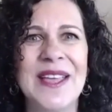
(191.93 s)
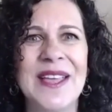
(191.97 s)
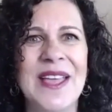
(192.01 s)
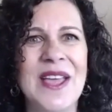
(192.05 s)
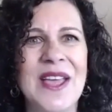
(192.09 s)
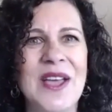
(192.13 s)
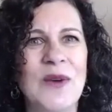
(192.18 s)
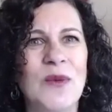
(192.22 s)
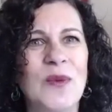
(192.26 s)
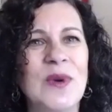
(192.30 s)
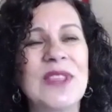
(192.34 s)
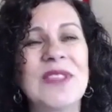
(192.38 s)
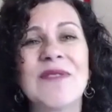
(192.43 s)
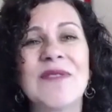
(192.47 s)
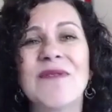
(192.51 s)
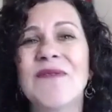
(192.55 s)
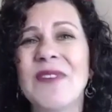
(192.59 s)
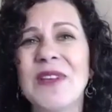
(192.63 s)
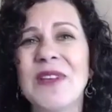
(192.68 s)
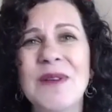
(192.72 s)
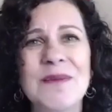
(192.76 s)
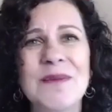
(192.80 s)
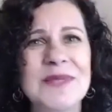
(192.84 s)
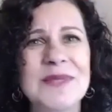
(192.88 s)
with
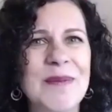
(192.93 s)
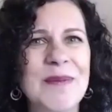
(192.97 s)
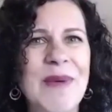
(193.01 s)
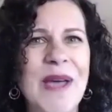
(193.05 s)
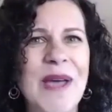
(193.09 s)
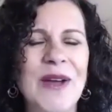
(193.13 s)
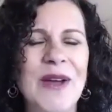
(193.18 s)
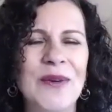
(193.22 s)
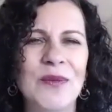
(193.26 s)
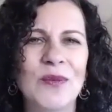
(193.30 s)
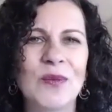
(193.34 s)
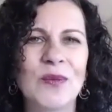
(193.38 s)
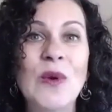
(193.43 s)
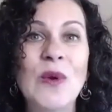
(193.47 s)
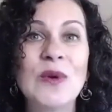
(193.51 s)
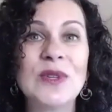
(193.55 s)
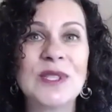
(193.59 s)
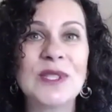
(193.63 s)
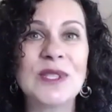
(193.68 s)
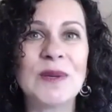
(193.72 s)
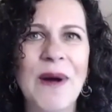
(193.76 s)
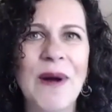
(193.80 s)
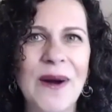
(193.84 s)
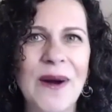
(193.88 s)
films about Rosa
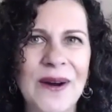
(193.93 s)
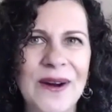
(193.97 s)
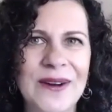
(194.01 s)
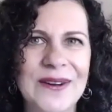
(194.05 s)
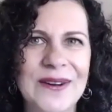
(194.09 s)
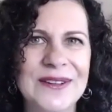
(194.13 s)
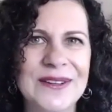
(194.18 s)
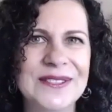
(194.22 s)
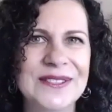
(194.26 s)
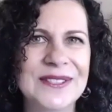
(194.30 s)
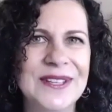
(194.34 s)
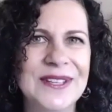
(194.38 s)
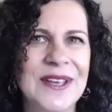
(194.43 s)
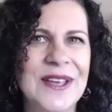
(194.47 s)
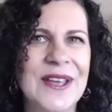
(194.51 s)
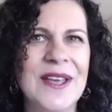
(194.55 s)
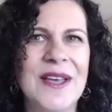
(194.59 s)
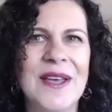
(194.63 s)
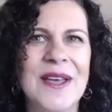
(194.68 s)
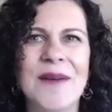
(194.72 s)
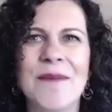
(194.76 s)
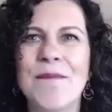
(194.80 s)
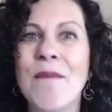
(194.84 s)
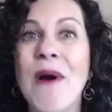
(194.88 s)
Parks,
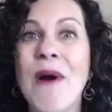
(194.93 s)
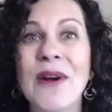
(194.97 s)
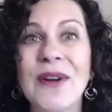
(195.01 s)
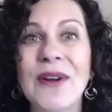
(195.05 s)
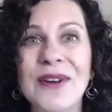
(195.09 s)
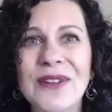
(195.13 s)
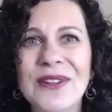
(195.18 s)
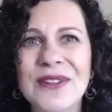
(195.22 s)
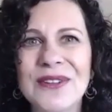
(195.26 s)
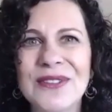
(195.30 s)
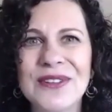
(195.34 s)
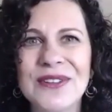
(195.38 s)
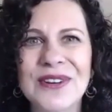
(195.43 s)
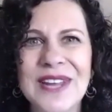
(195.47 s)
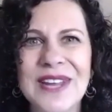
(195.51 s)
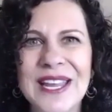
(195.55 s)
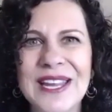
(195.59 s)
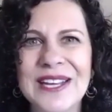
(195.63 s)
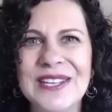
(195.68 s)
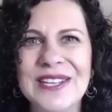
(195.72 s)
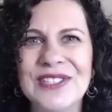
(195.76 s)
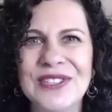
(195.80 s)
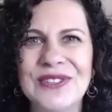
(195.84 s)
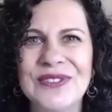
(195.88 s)
Martin Luther King
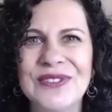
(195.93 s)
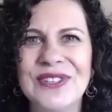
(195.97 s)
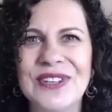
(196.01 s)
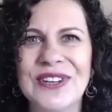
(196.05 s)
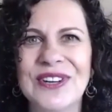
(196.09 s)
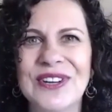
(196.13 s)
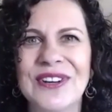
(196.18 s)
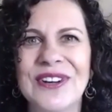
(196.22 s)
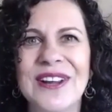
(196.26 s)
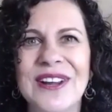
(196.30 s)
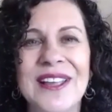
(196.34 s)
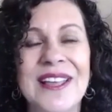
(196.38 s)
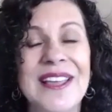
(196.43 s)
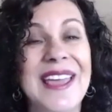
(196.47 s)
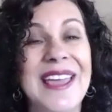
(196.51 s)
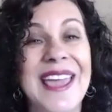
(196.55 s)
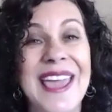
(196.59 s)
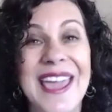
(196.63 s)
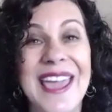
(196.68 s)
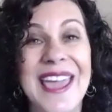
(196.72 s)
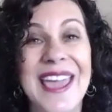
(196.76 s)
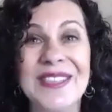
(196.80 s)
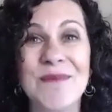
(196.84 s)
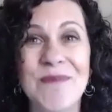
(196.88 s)
Jr.,
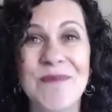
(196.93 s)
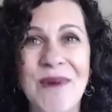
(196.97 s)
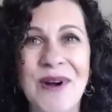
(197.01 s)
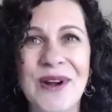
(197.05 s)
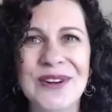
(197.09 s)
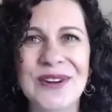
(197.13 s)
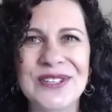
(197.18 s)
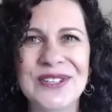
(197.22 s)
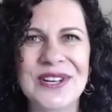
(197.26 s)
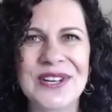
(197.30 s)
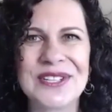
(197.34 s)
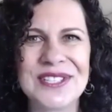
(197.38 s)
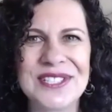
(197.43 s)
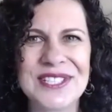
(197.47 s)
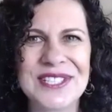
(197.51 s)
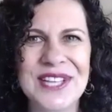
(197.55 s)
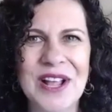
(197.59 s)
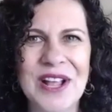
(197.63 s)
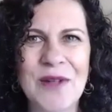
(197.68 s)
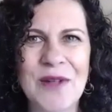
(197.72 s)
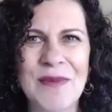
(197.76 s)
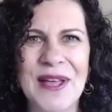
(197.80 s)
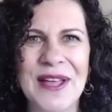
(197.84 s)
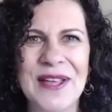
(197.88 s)
and the March on
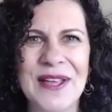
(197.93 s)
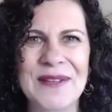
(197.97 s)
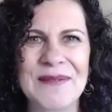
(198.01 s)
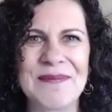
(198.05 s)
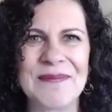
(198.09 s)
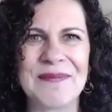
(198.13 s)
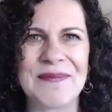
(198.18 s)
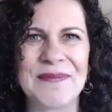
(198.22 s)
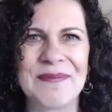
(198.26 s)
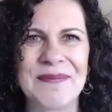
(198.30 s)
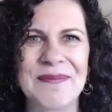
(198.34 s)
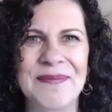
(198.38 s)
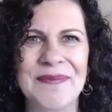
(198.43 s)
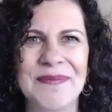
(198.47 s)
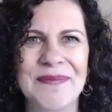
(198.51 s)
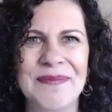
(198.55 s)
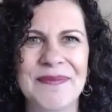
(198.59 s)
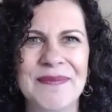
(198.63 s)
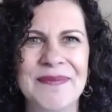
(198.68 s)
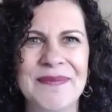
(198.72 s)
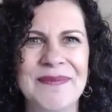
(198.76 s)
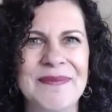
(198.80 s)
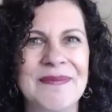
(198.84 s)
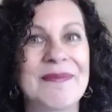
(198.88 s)
Selma.
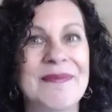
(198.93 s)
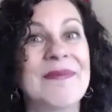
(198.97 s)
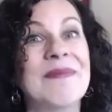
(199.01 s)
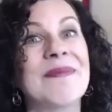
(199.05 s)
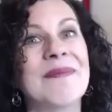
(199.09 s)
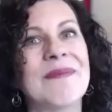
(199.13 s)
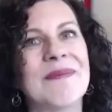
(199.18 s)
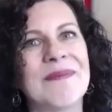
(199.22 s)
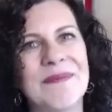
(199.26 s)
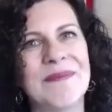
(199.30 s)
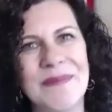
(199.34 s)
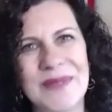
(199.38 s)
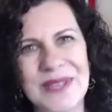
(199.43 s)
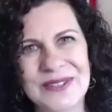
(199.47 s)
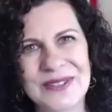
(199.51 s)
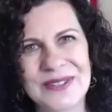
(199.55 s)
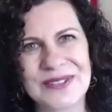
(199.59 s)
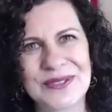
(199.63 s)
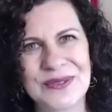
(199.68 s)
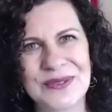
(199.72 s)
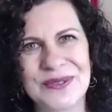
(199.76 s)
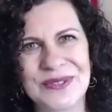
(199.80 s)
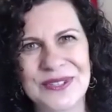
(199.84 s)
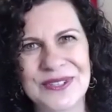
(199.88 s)
Middle
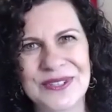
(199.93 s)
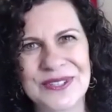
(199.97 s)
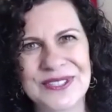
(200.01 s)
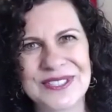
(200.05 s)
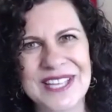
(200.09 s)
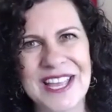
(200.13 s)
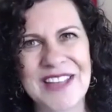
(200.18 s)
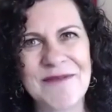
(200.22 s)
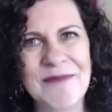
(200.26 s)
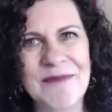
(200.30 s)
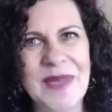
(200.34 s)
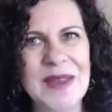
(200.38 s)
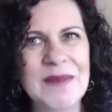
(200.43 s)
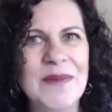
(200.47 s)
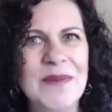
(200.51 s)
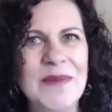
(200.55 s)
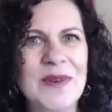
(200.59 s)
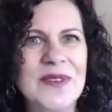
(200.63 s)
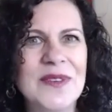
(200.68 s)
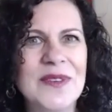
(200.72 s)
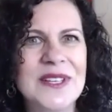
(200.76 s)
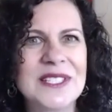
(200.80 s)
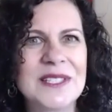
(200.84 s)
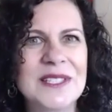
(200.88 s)
schoolers have made
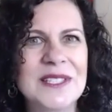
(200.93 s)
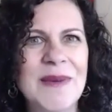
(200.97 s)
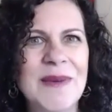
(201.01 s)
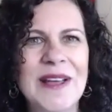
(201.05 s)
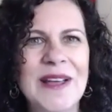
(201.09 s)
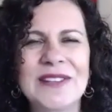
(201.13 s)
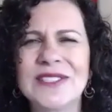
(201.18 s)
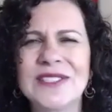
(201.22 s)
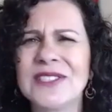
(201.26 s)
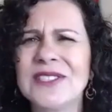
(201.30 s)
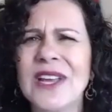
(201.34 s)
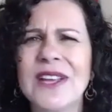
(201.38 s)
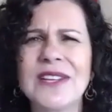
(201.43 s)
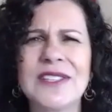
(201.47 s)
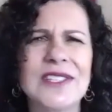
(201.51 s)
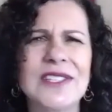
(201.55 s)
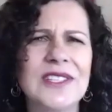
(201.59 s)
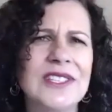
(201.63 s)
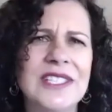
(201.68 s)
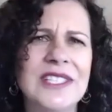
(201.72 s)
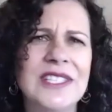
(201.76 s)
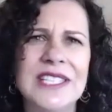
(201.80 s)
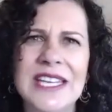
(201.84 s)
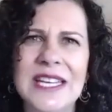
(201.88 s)
movies about such
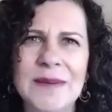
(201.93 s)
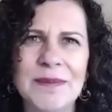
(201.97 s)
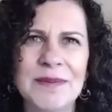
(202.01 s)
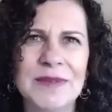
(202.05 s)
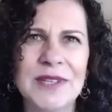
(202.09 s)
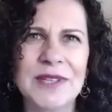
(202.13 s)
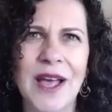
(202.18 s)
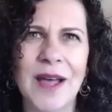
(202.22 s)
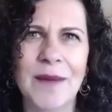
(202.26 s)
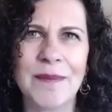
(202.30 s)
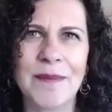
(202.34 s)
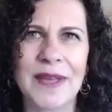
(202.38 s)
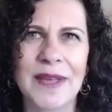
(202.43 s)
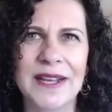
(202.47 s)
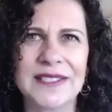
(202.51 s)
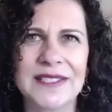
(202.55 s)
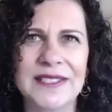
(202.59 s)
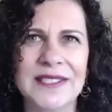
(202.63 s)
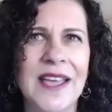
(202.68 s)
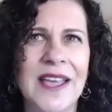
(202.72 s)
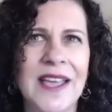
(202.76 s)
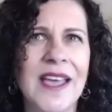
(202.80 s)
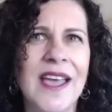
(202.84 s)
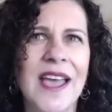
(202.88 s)
deep topics
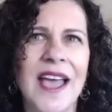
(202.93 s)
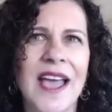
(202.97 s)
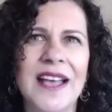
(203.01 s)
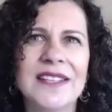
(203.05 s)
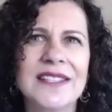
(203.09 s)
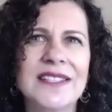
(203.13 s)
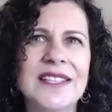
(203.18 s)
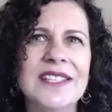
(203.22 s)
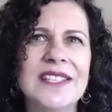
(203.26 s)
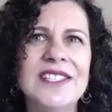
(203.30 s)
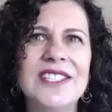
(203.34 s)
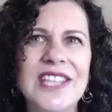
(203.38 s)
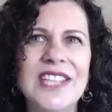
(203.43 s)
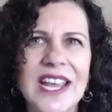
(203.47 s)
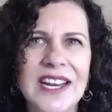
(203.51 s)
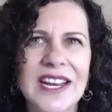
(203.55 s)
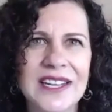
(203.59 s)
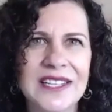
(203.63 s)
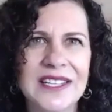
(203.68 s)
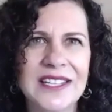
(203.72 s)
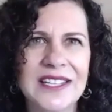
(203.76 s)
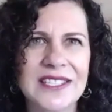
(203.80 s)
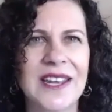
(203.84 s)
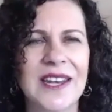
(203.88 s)
as the
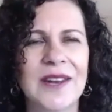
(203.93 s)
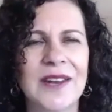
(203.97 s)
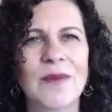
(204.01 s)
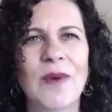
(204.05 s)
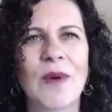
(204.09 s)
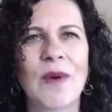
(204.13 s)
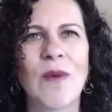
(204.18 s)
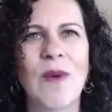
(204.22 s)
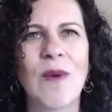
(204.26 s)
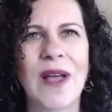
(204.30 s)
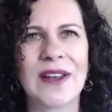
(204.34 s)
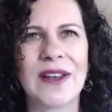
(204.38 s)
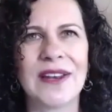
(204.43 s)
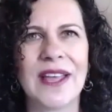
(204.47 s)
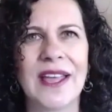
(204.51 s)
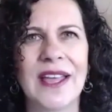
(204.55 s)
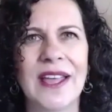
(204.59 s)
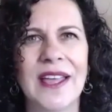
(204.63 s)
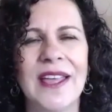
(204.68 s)
genocide in Rwanda